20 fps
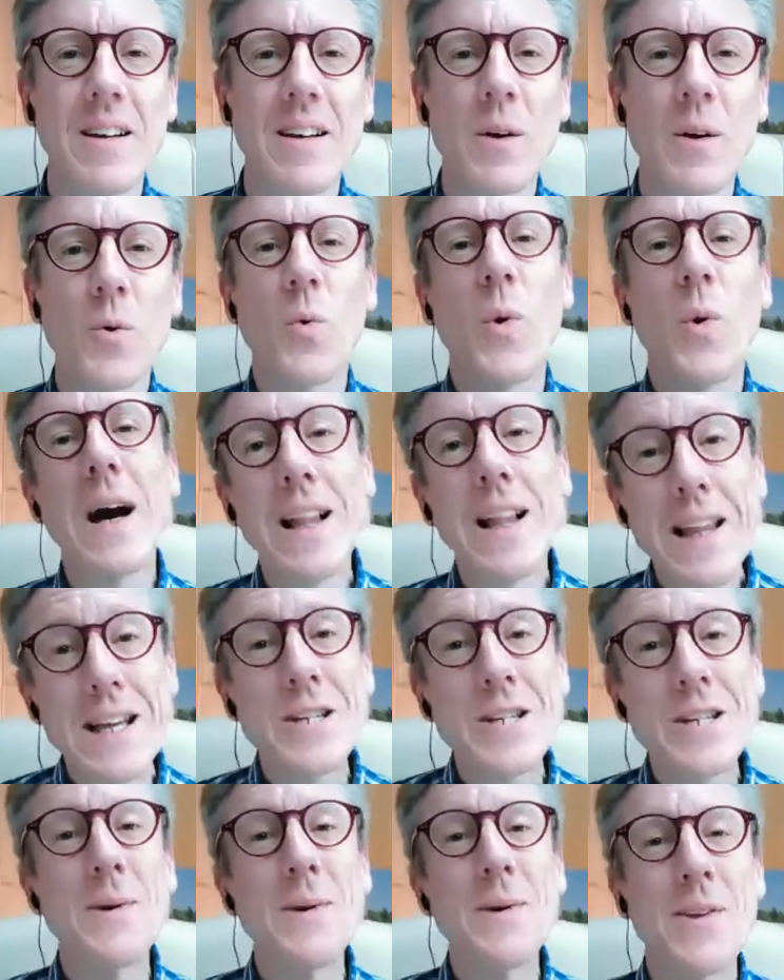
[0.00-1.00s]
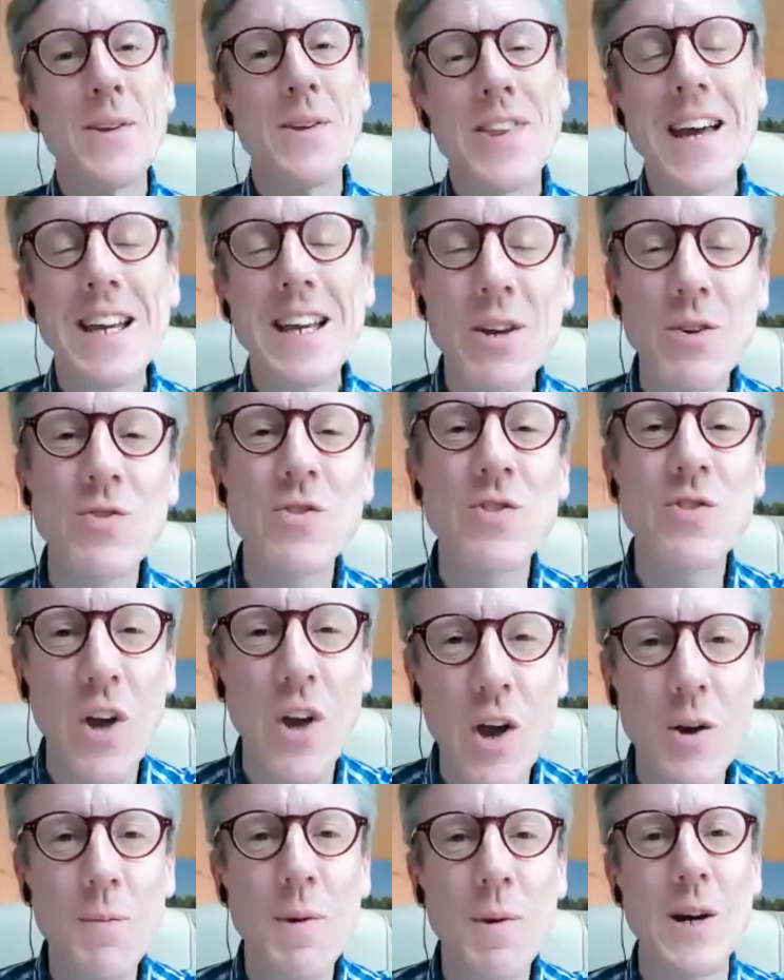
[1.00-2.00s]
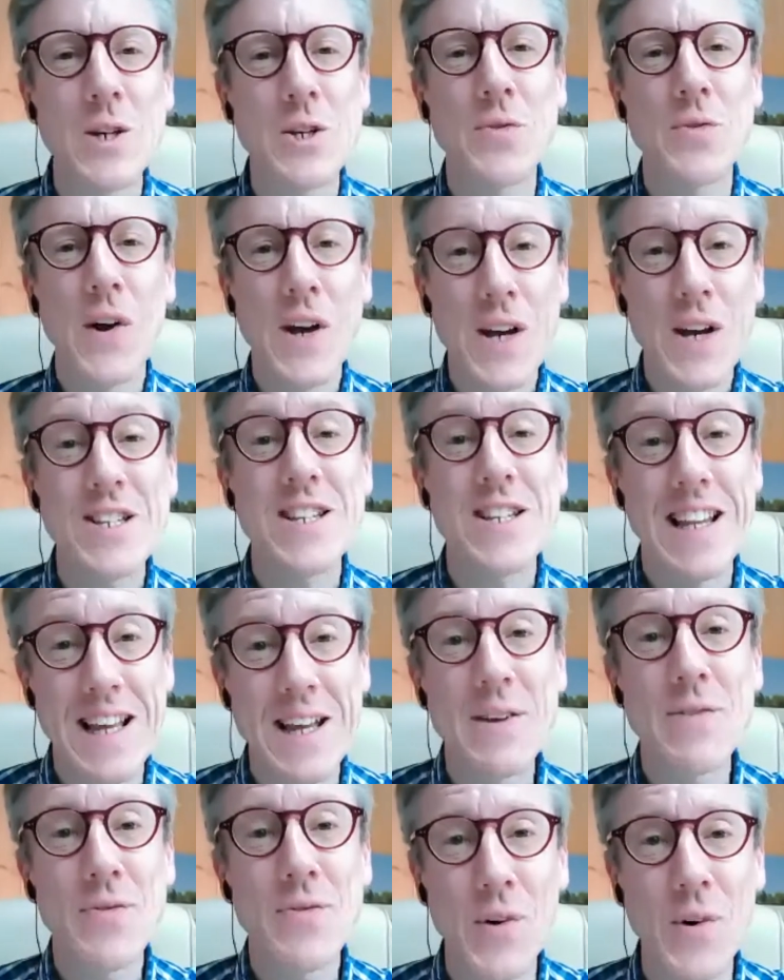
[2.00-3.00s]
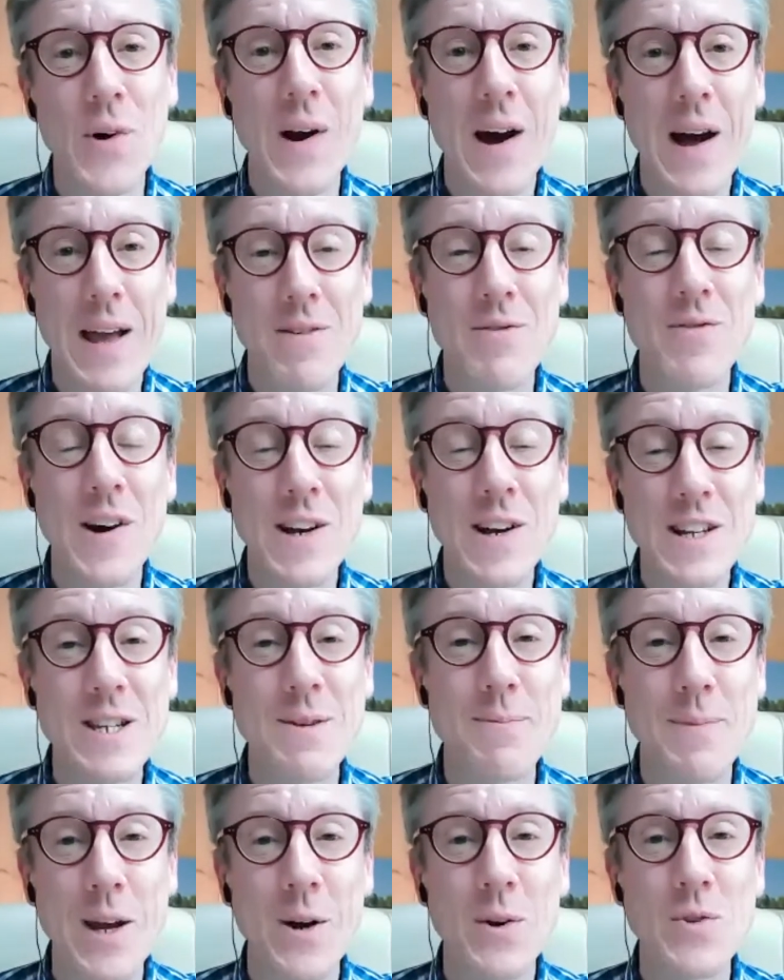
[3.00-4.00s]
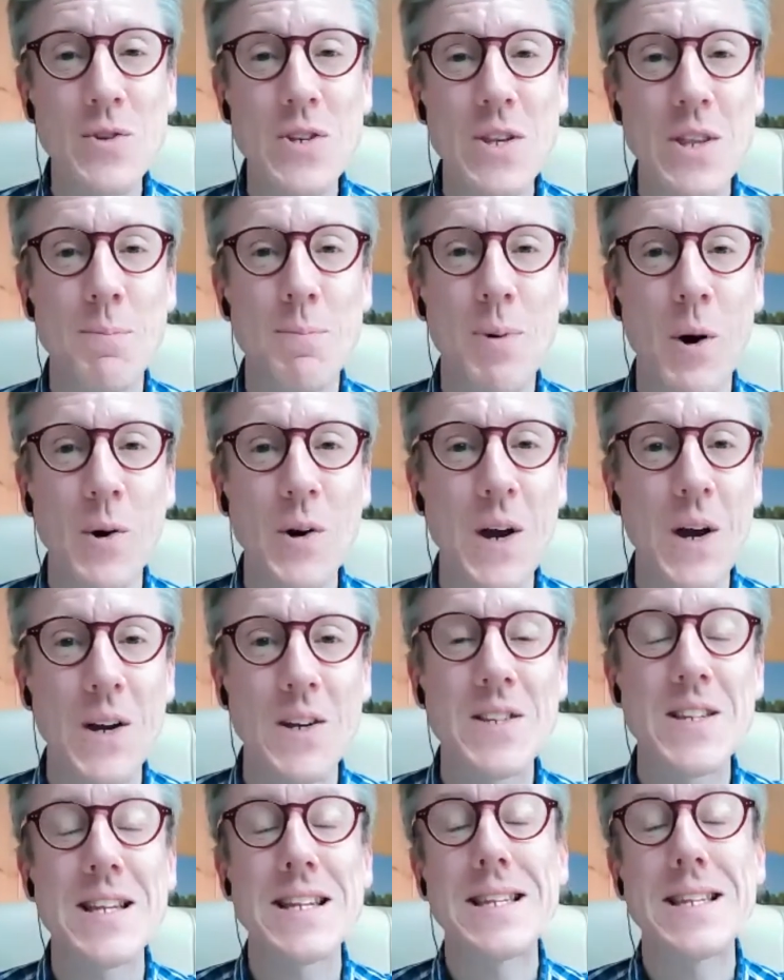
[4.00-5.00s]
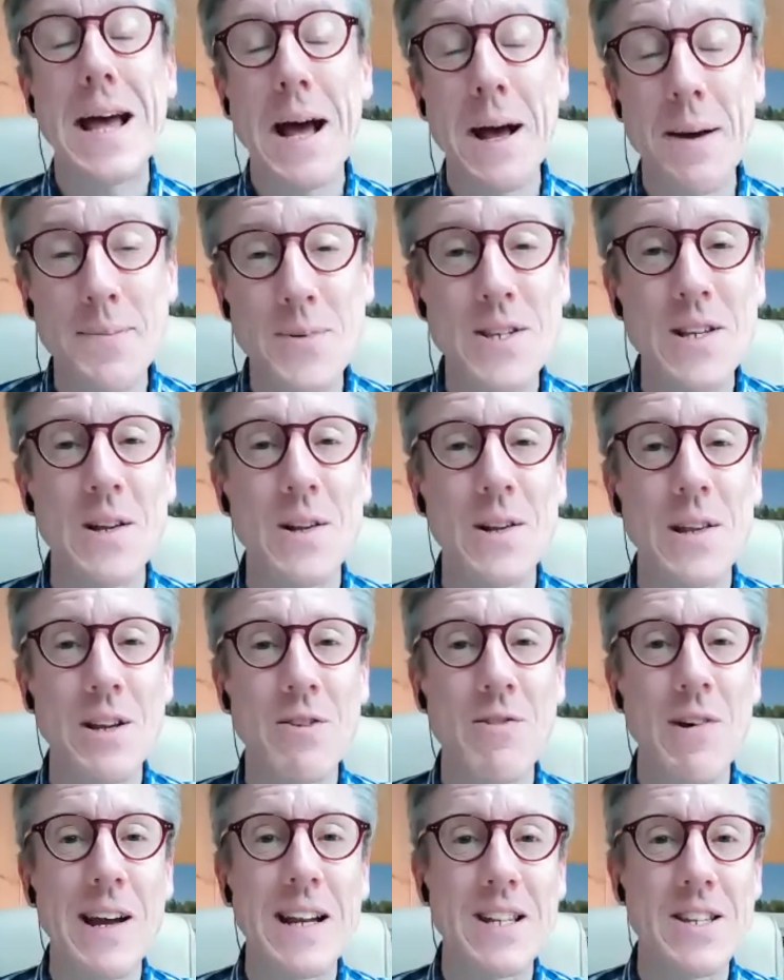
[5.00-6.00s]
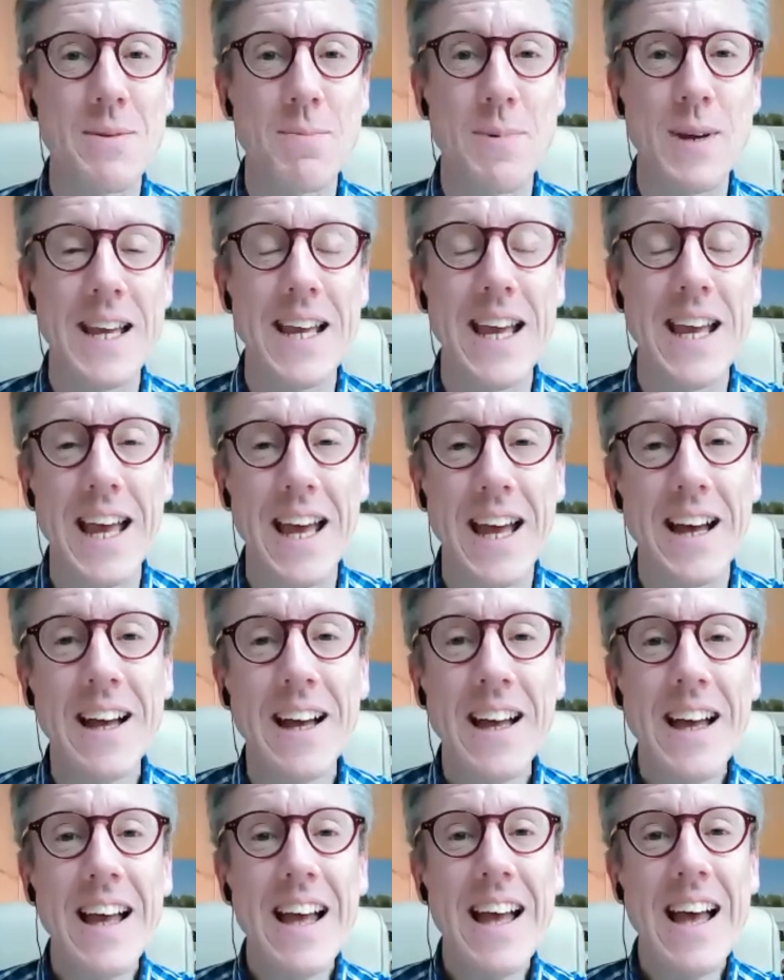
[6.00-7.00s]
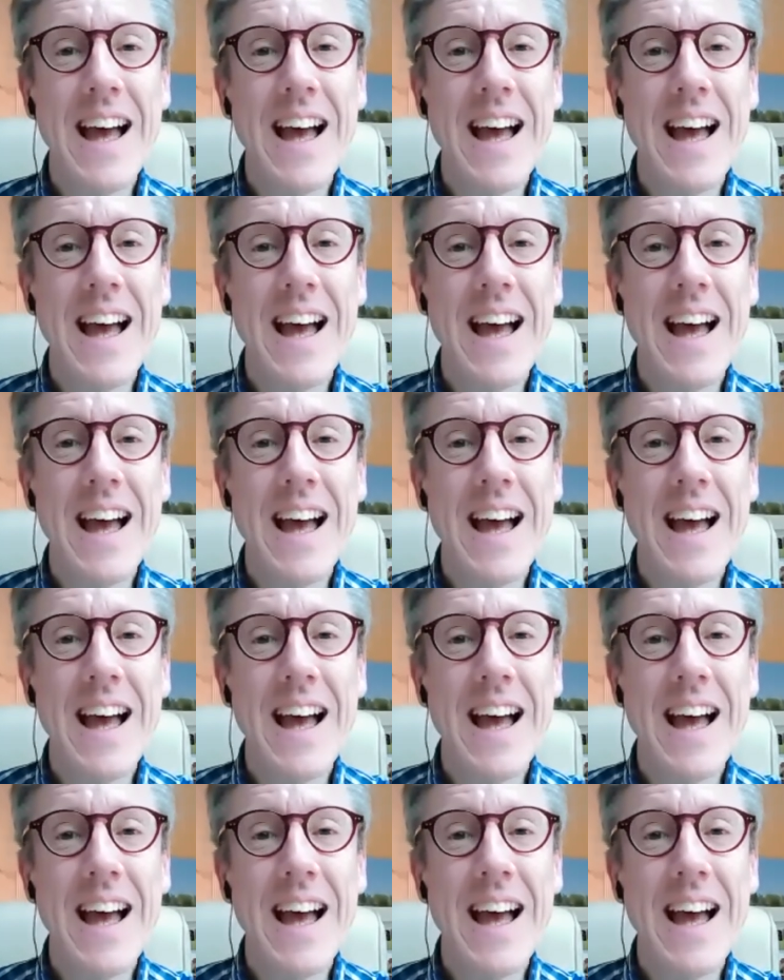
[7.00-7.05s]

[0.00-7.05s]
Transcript: Well, Ishmael, thank you so much, firstly, for inviting me onto the podcast. It's absolutely great to be here.